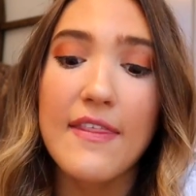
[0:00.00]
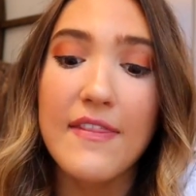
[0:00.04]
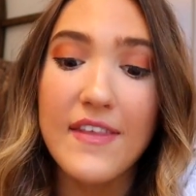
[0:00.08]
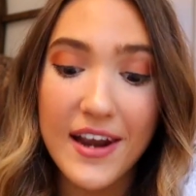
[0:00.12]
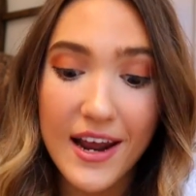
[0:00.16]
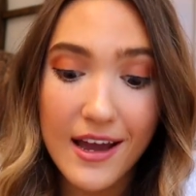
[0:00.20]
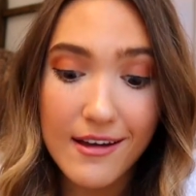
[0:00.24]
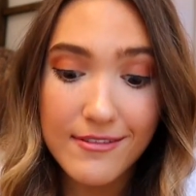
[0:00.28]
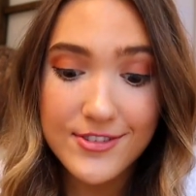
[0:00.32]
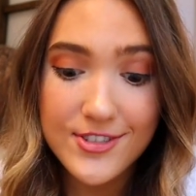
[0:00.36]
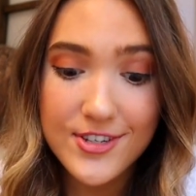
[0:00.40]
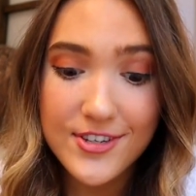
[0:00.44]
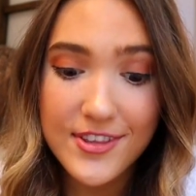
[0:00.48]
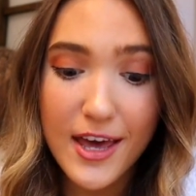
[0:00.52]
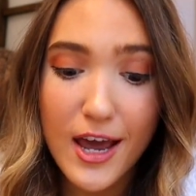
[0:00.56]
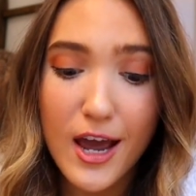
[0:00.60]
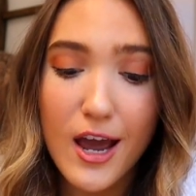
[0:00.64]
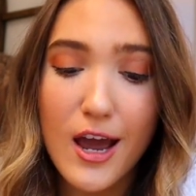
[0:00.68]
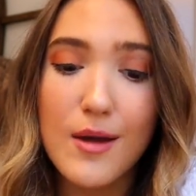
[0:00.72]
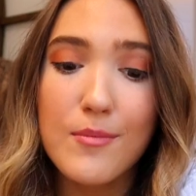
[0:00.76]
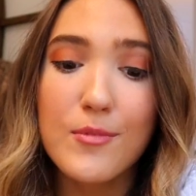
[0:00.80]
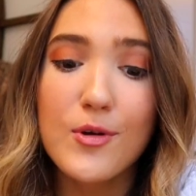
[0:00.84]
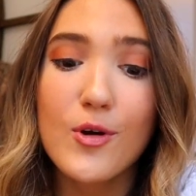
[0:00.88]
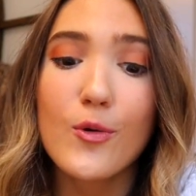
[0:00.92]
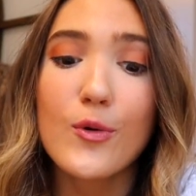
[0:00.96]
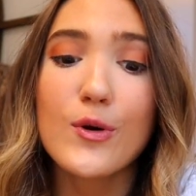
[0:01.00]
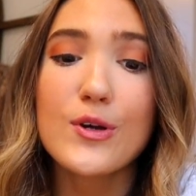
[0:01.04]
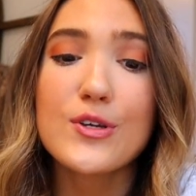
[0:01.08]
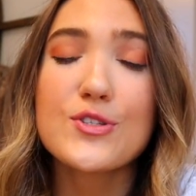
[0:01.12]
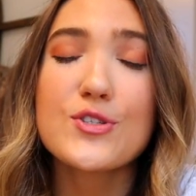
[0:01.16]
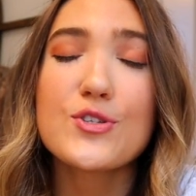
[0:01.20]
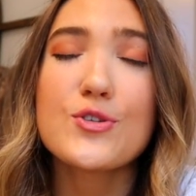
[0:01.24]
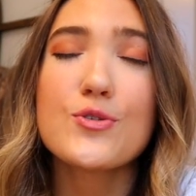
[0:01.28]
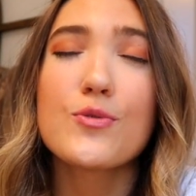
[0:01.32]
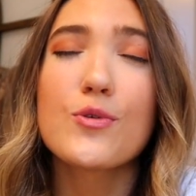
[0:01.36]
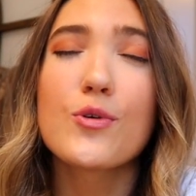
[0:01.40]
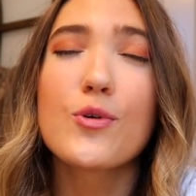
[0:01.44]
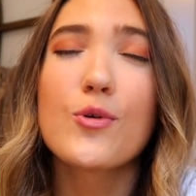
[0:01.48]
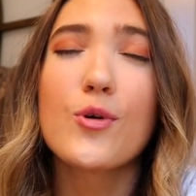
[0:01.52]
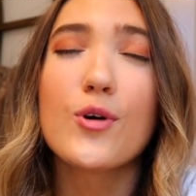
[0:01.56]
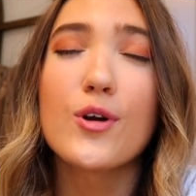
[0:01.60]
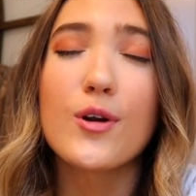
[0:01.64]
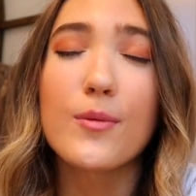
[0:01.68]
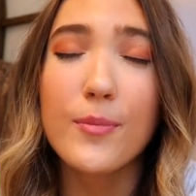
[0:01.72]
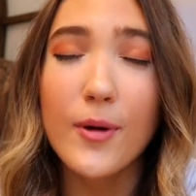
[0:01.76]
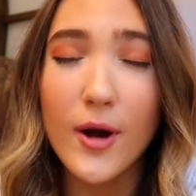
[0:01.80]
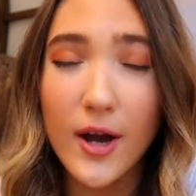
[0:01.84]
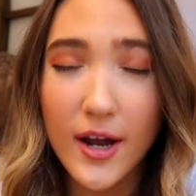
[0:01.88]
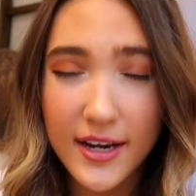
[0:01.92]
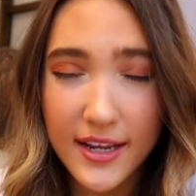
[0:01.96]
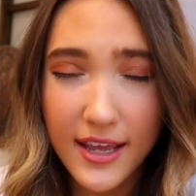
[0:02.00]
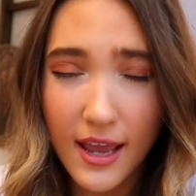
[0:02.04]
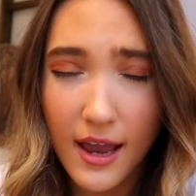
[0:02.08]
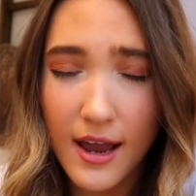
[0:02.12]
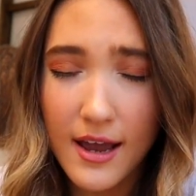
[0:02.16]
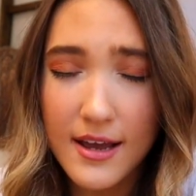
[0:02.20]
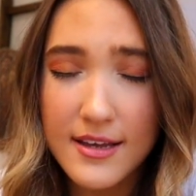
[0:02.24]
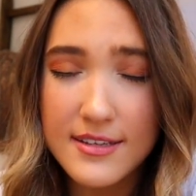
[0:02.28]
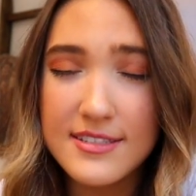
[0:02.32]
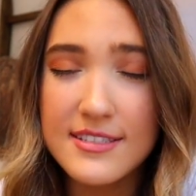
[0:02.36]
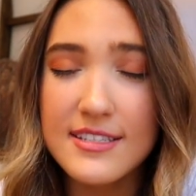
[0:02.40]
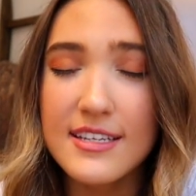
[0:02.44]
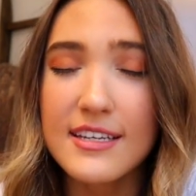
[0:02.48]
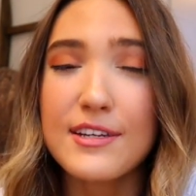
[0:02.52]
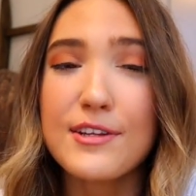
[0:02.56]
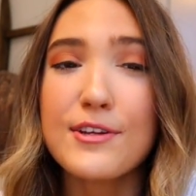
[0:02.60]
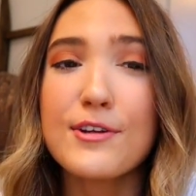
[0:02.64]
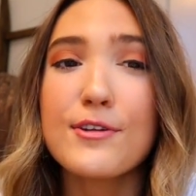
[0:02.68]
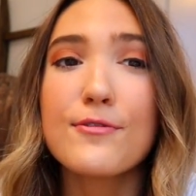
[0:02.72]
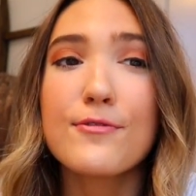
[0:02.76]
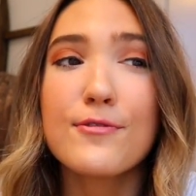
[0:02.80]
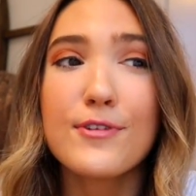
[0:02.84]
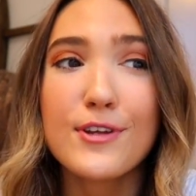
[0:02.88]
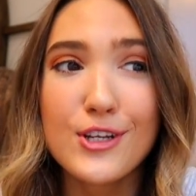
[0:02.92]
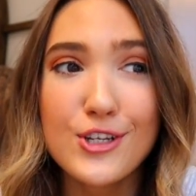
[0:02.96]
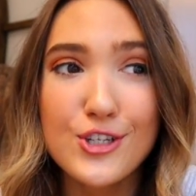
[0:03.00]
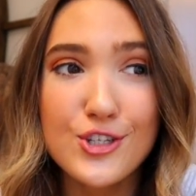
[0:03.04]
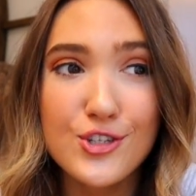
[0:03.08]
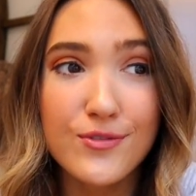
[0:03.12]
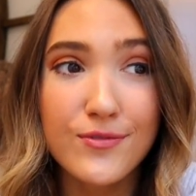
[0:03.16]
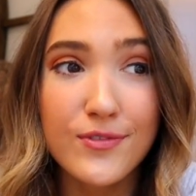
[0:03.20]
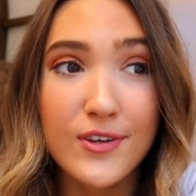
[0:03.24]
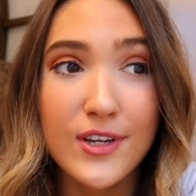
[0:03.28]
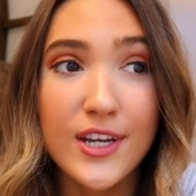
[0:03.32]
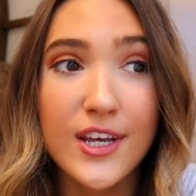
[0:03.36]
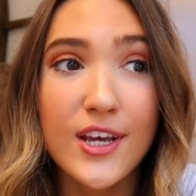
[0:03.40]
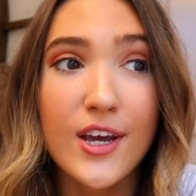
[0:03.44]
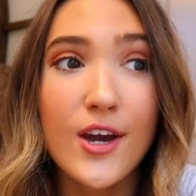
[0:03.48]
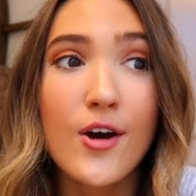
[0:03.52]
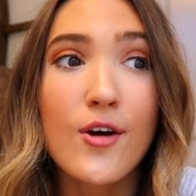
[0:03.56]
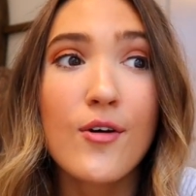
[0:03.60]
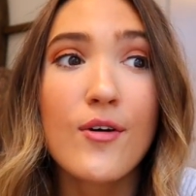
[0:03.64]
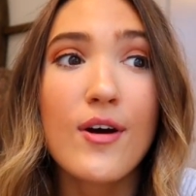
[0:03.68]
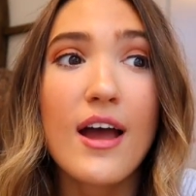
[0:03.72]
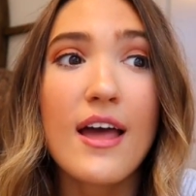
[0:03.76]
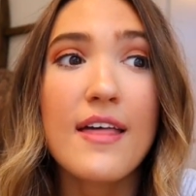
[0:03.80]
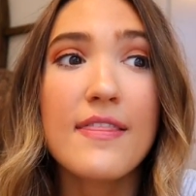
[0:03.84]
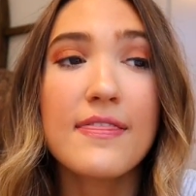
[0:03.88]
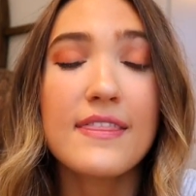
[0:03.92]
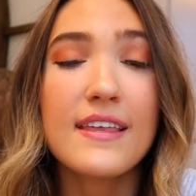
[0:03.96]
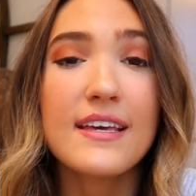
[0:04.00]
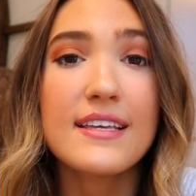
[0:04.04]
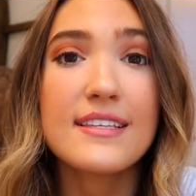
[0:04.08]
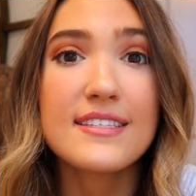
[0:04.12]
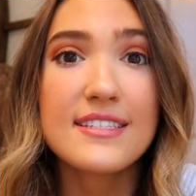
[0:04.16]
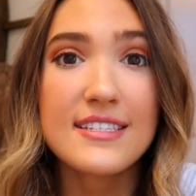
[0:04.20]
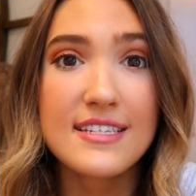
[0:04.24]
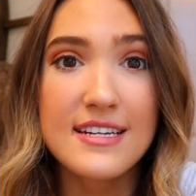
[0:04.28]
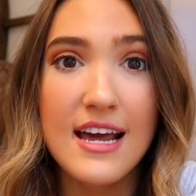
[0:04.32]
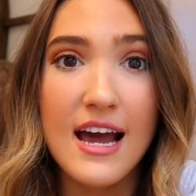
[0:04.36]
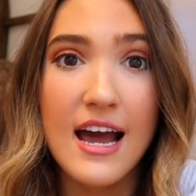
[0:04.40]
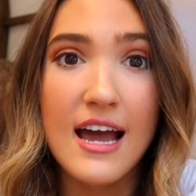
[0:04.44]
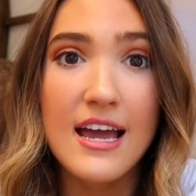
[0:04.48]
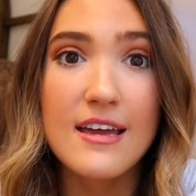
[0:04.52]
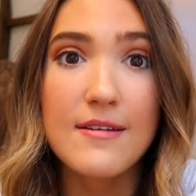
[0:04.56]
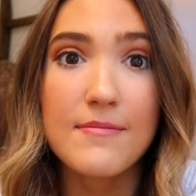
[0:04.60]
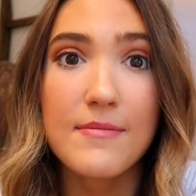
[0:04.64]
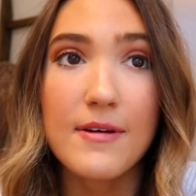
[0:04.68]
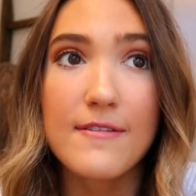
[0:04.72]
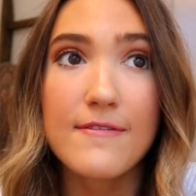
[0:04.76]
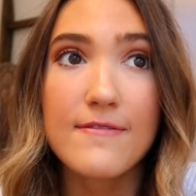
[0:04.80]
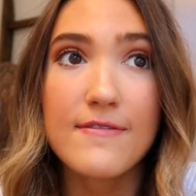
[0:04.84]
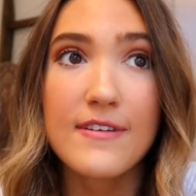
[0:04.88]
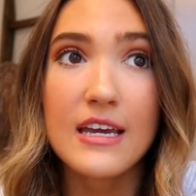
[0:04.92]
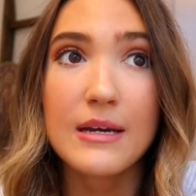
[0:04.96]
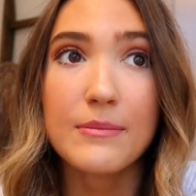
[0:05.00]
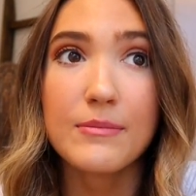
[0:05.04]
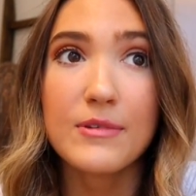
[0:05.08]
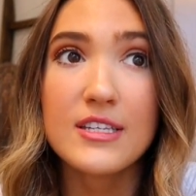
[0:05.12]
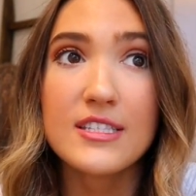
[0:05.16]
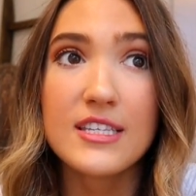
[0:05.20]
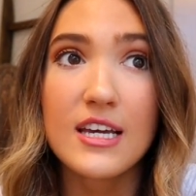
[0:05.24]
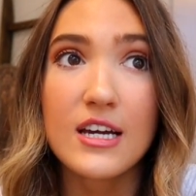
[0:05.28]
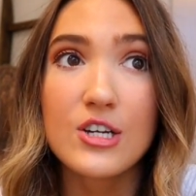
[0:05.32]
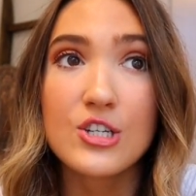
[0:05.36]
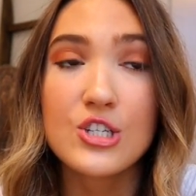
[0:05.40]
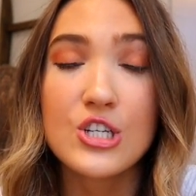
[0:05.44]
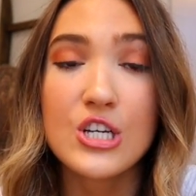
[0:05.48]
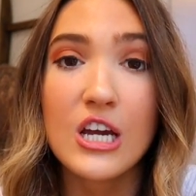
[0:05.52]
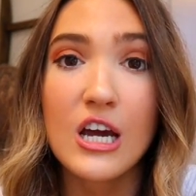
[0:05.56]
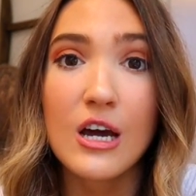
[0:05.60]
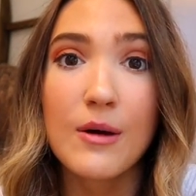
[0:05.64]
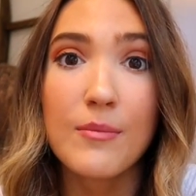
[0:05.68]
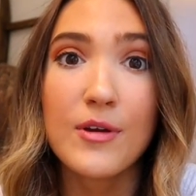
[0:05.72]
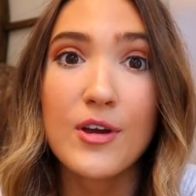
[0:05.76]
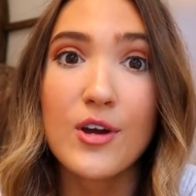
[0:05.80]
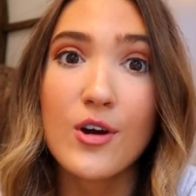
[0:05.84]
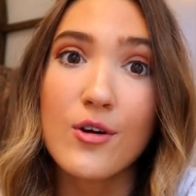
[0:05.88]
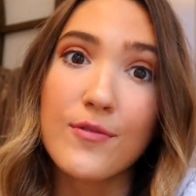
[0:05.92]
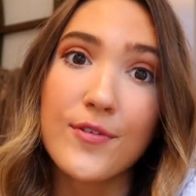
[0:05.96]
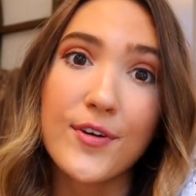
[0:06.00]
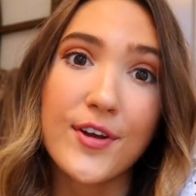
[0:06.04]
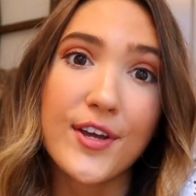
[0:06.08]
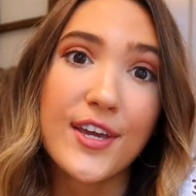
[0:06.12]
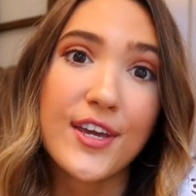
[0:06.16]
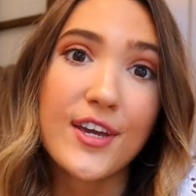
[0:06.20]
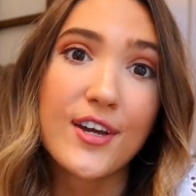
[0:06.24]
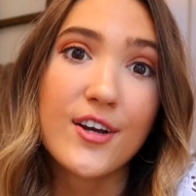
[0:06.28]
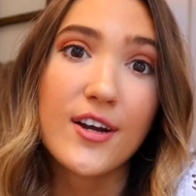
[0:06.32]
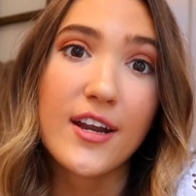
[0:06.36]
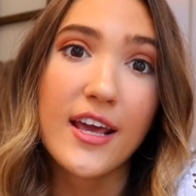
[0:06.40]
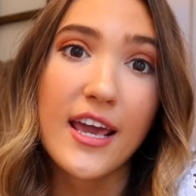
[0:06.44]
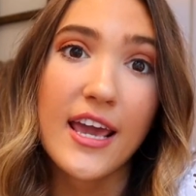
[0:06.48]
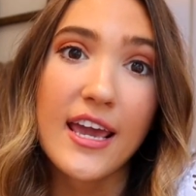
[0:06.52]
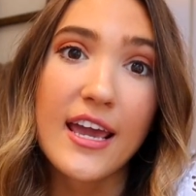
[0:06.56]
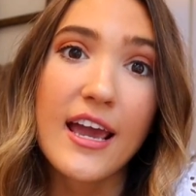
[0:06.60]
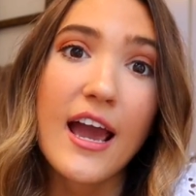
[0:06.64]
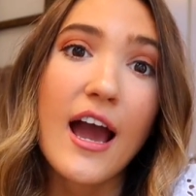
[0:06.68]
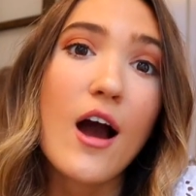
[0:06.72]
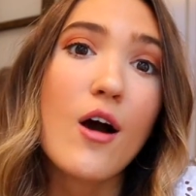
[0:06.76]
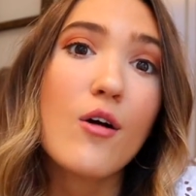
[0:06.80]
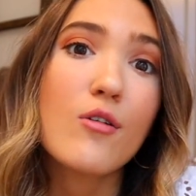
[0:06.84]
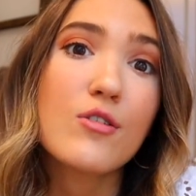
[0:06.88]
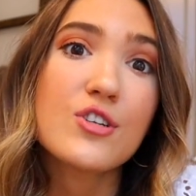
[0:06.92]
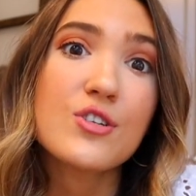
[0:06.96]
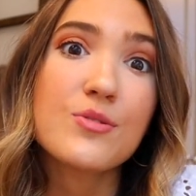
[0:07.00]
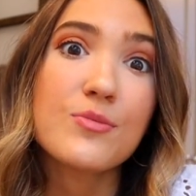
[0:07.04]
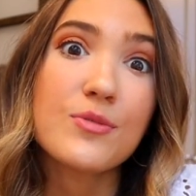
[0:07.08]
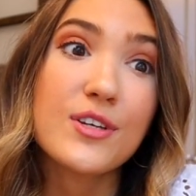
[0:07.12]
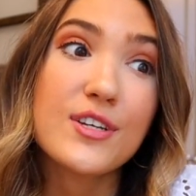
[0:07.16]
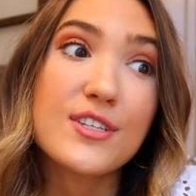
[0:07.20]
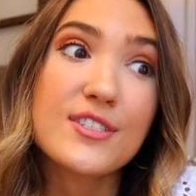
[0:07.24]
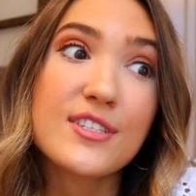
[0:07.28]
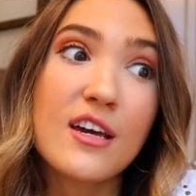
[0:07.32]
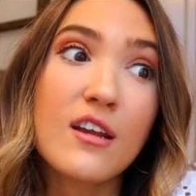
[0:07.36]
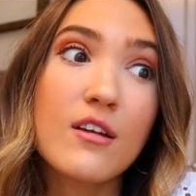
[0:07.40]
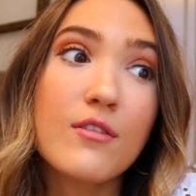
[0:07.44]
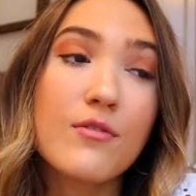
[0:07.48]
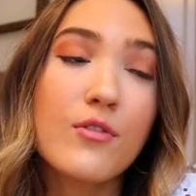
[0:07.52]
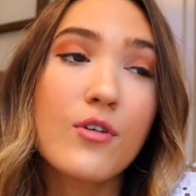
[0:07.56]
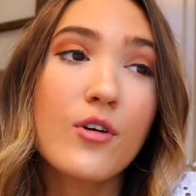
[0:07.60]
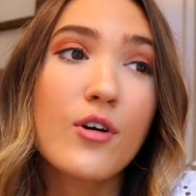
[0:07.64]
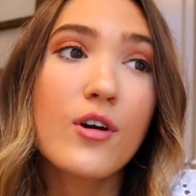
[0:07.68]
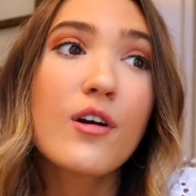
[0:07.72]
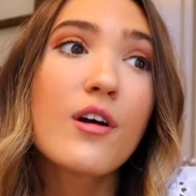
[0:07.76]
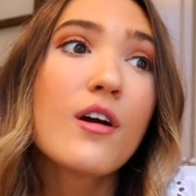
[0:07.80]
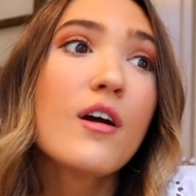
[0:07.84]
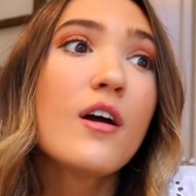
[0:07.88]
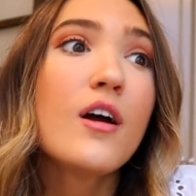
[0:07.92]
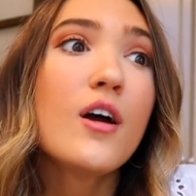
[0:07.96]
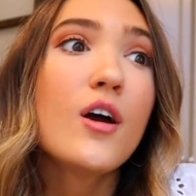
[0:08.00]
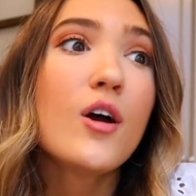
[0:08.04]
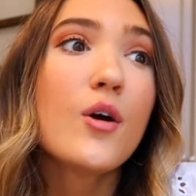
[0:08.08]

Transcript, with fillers: And then after that, I'm going to record a podcast. I need to finish a video, and then tonight my family's actually coming over here to hang out, which I'm really excited for.